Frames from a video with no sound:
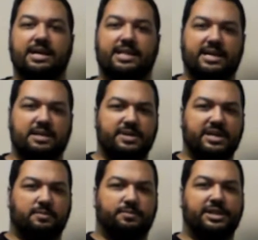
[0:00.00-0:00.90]
They can be
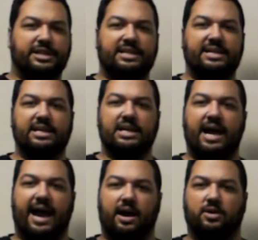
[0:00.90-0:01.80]
completely
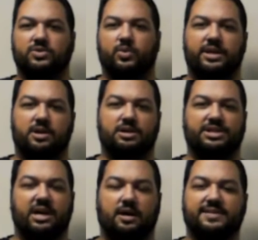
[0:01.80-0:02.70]
housed within
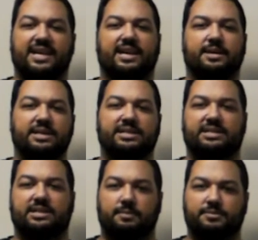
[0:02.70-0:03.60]
ourselves, they can be
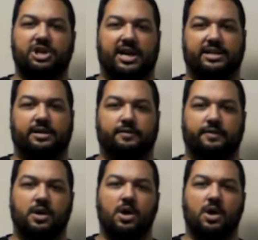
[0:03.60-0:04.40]
subjective,